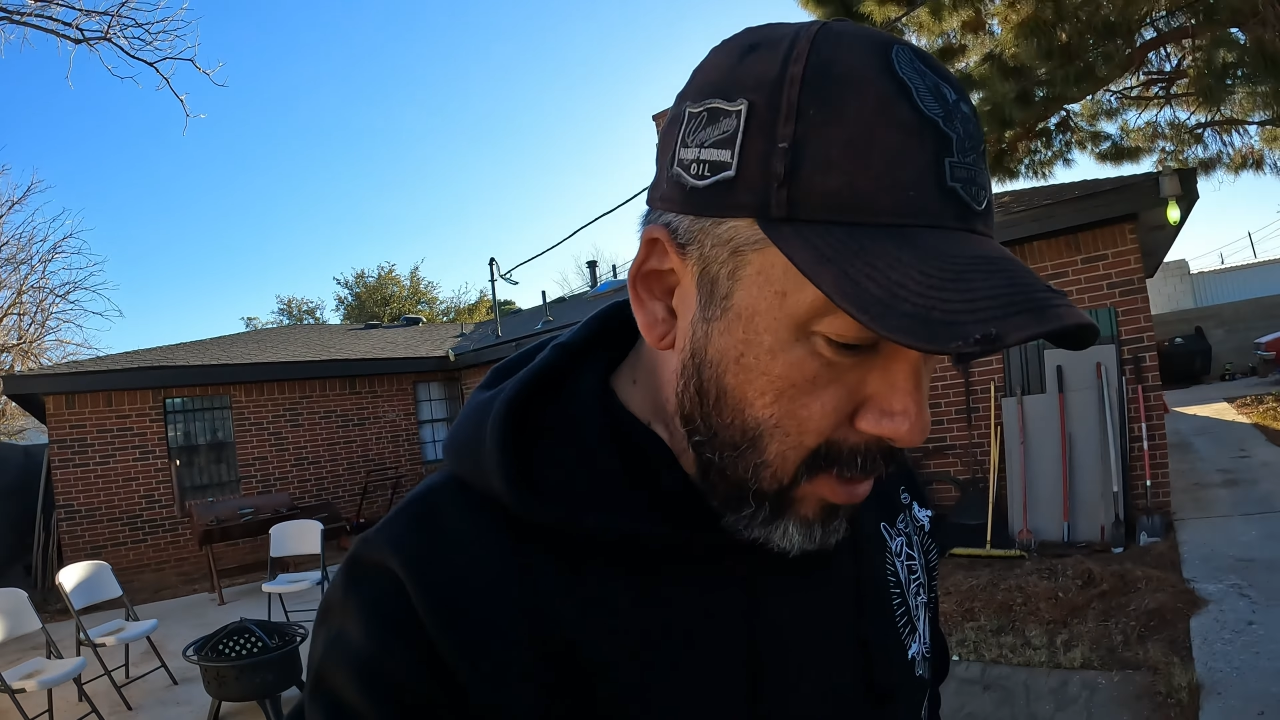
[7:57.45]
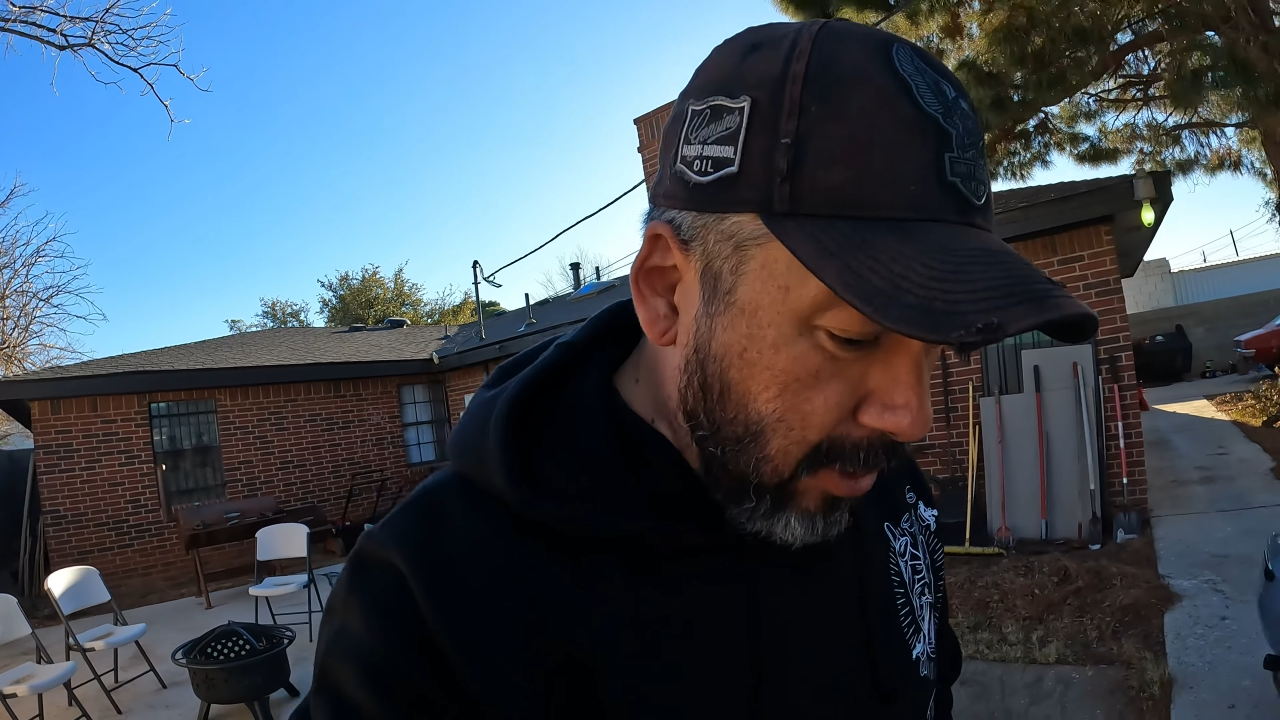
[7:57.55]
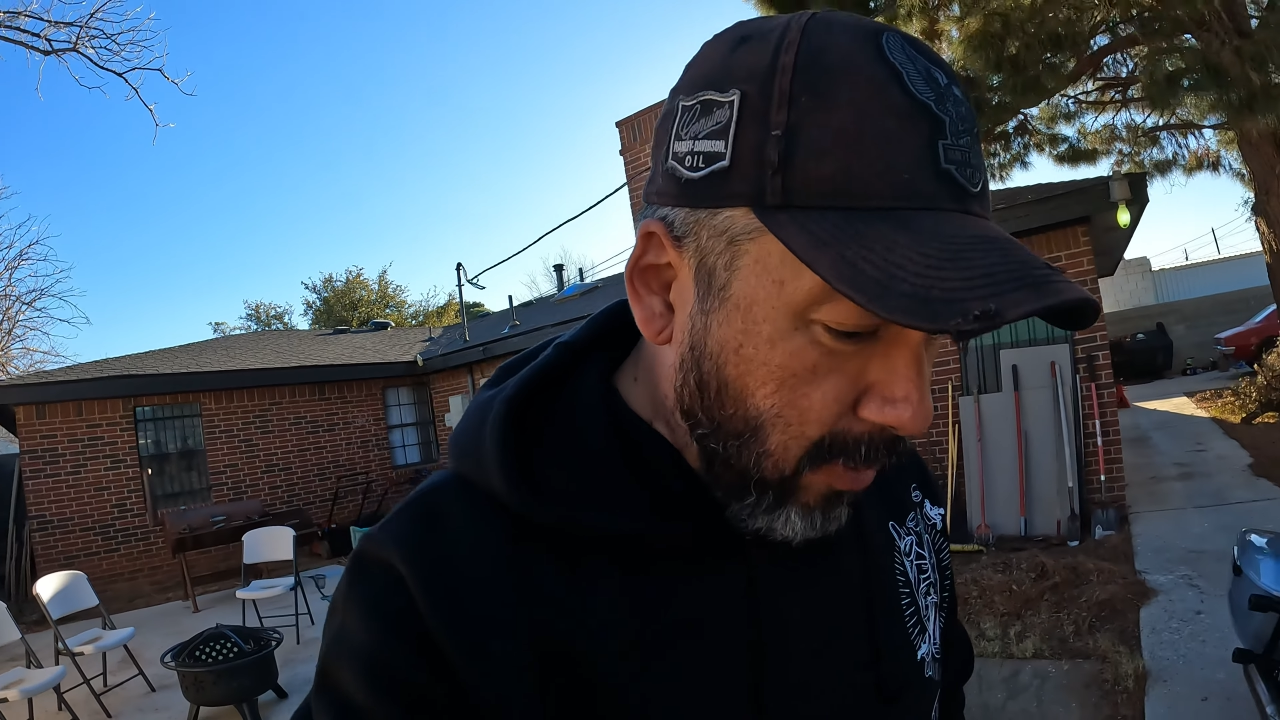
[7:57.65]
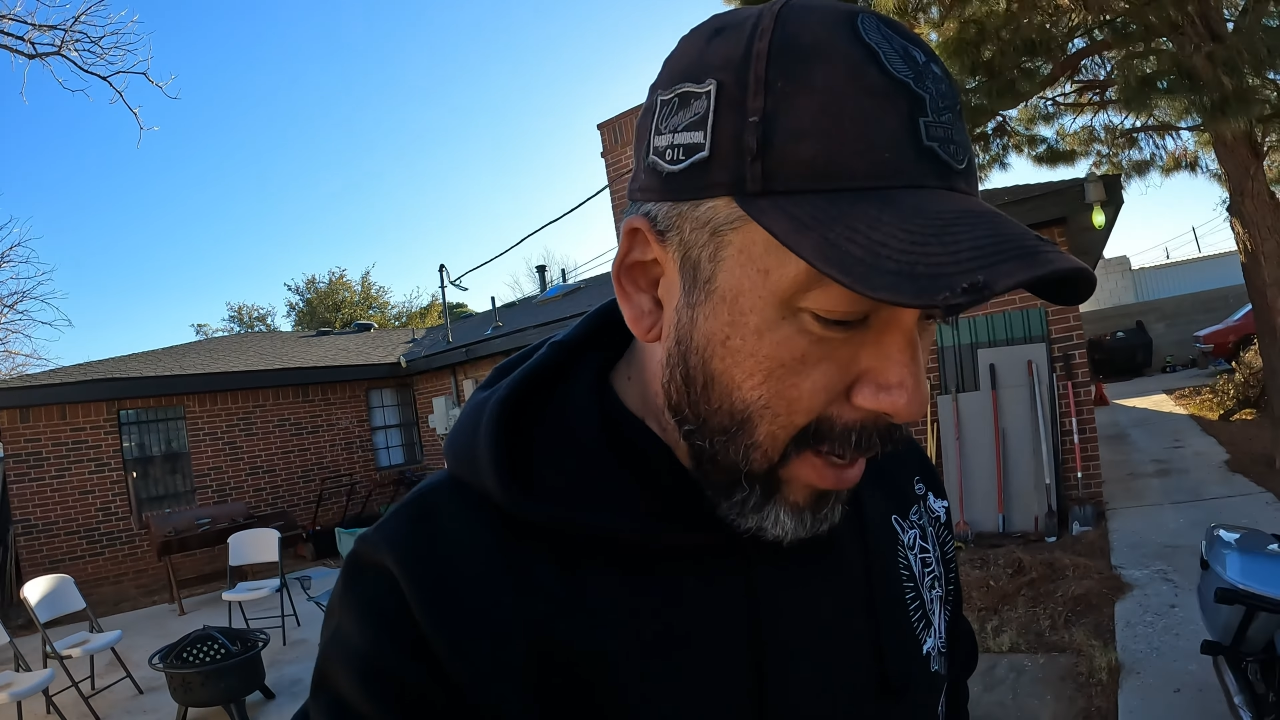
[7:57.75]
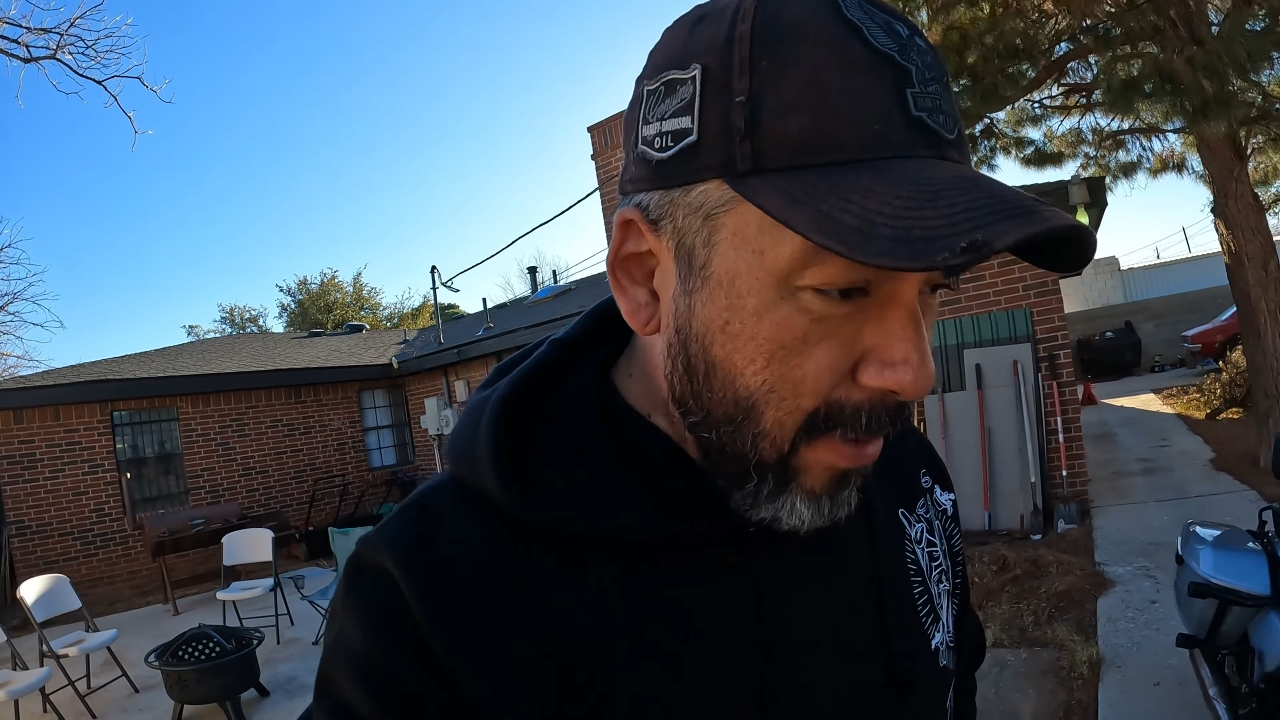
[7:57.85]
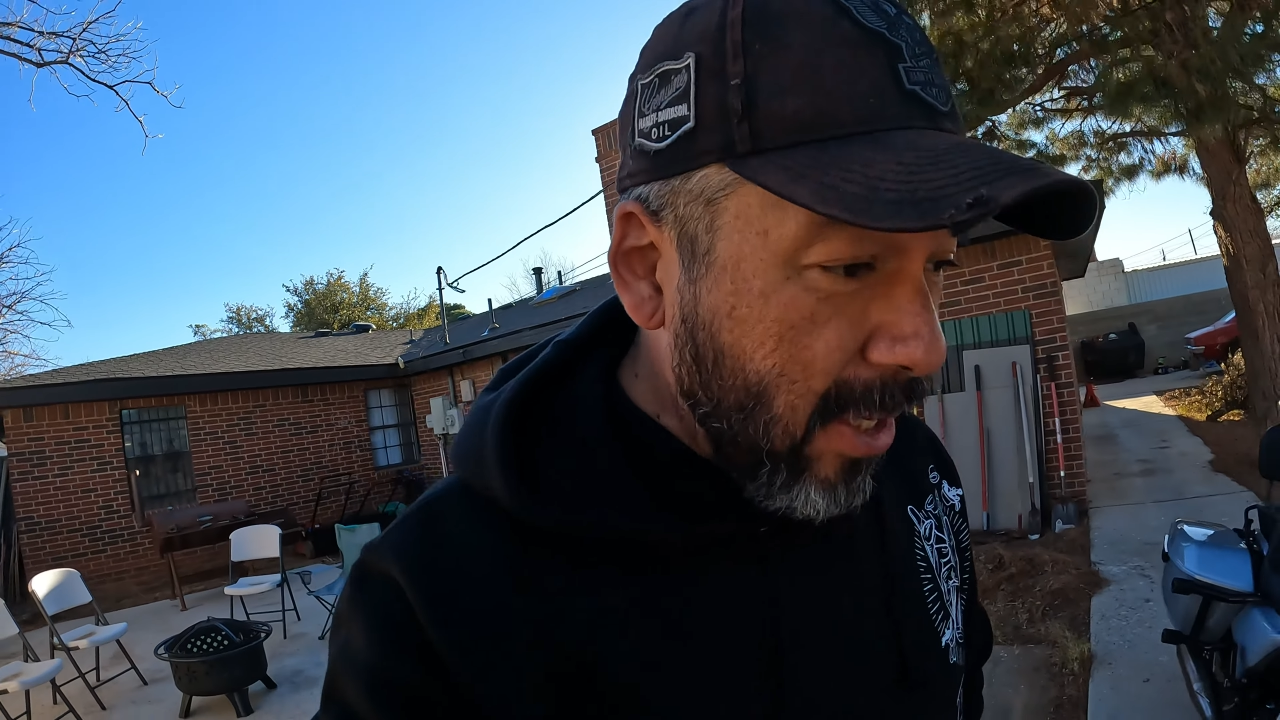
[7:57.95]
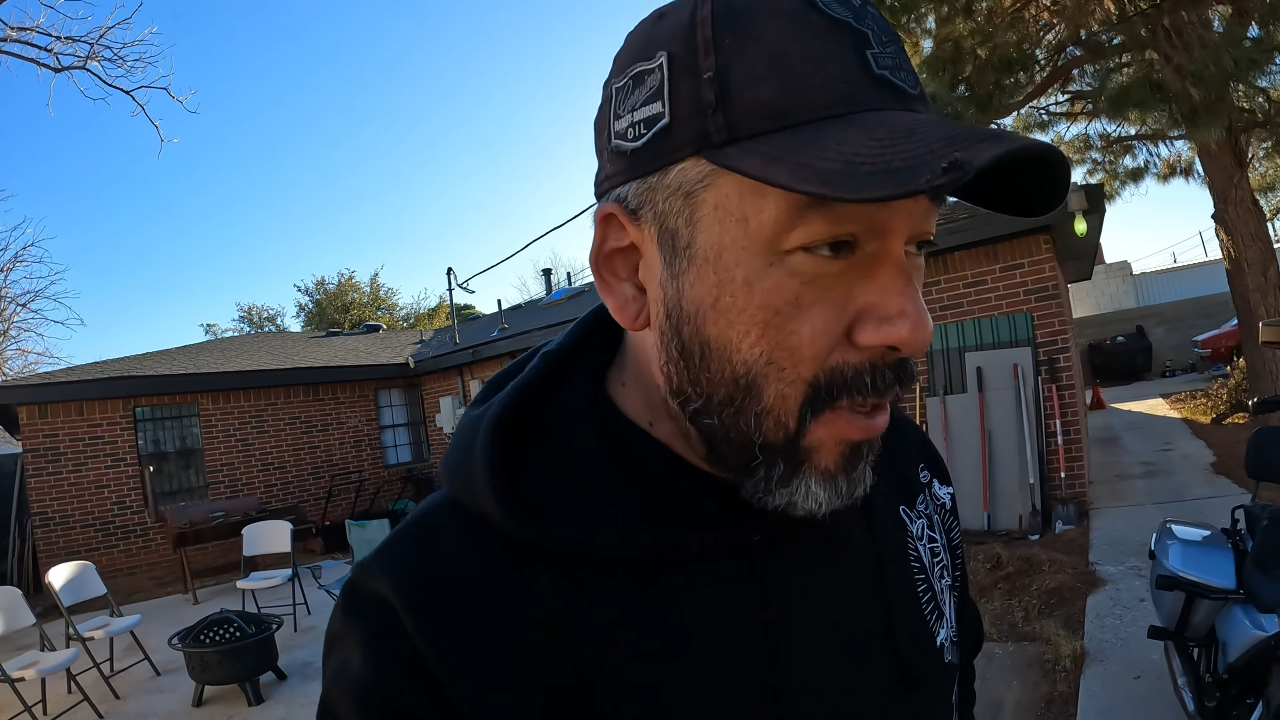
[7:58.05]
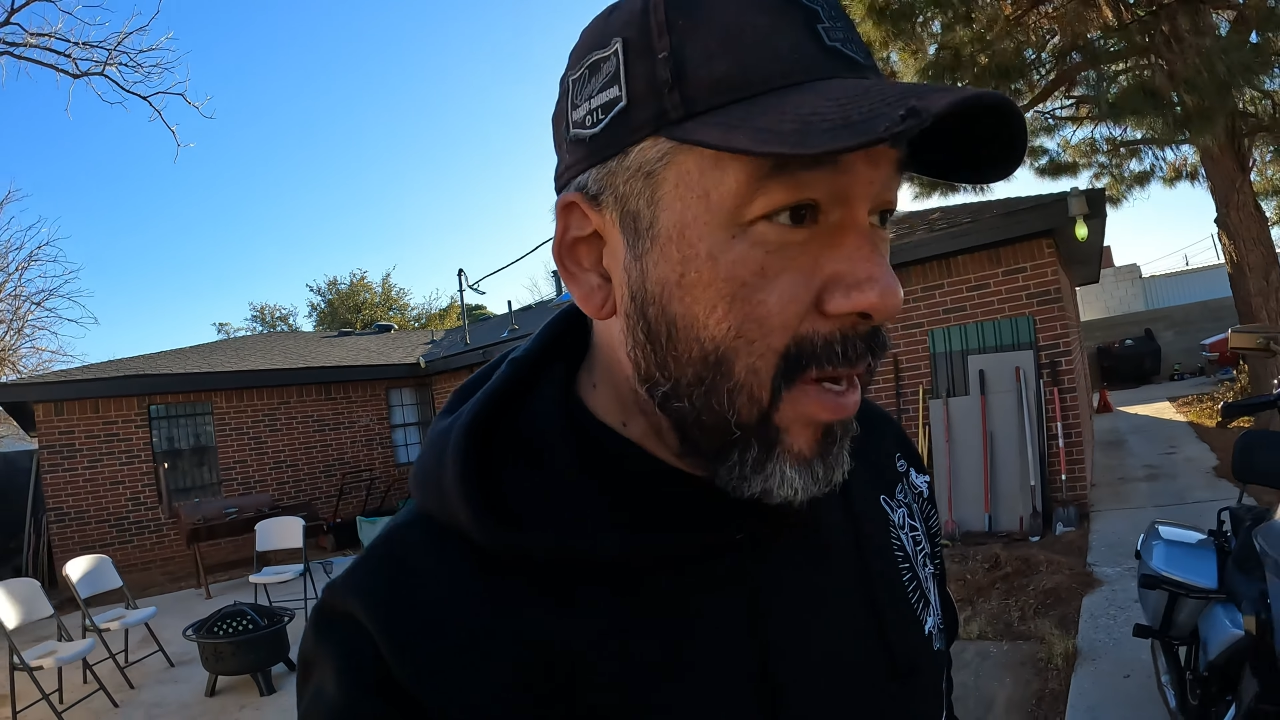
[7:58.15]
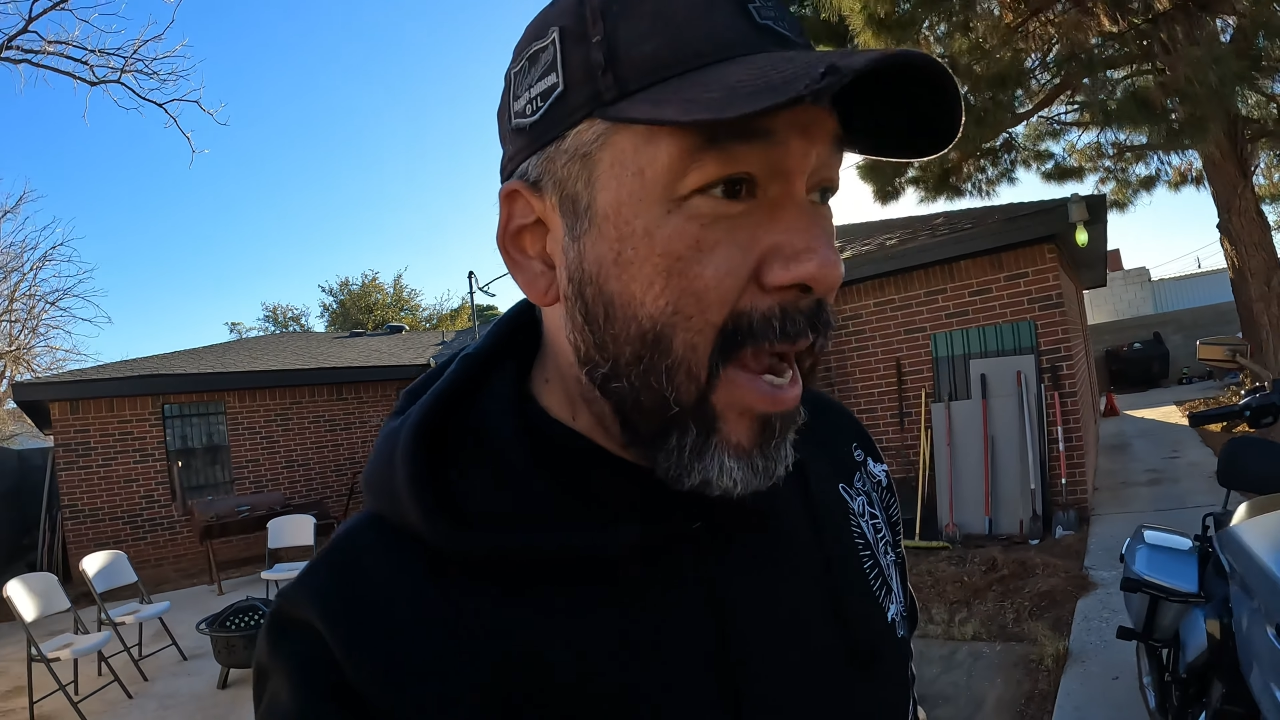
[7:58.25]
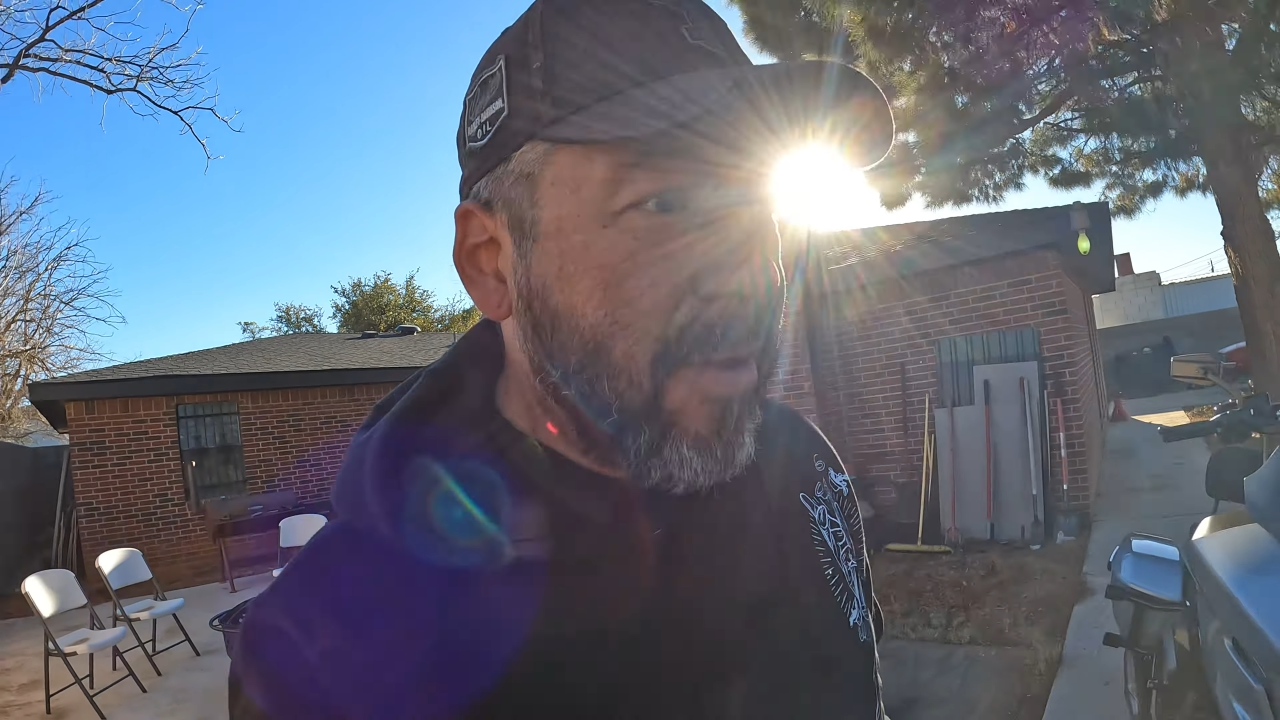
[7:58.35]
So what I'm gonna
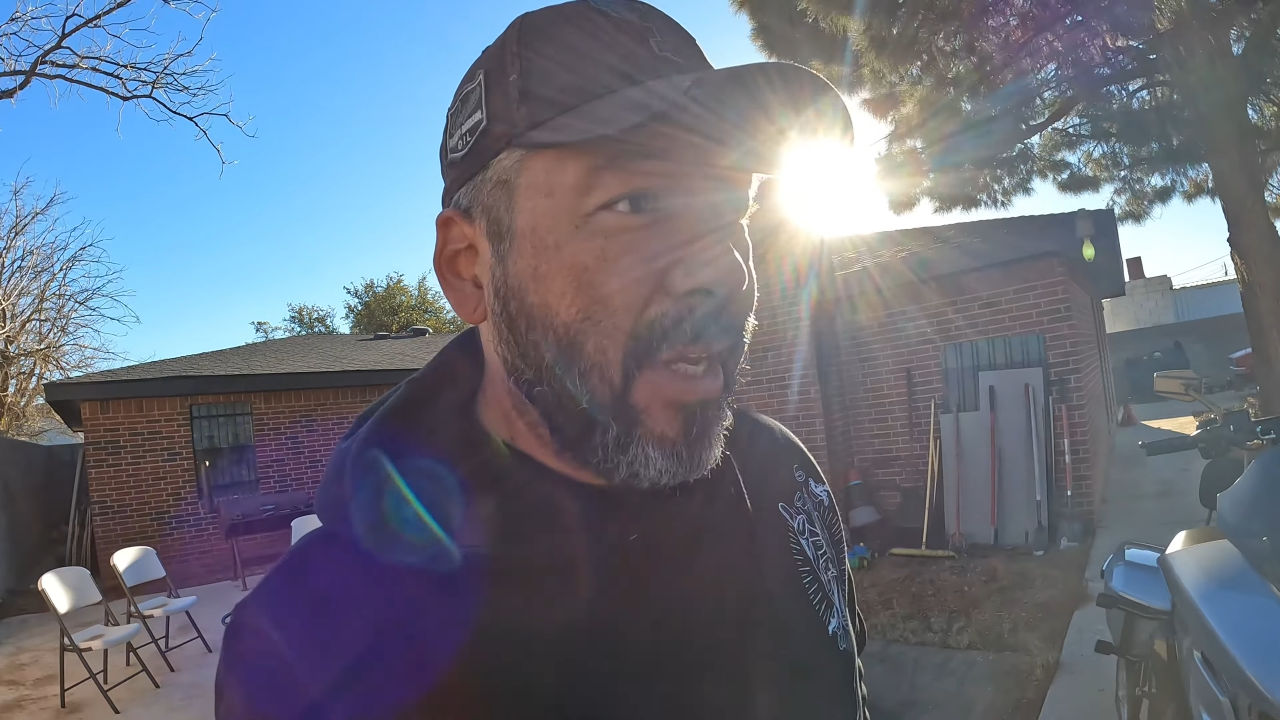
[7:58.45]
do now,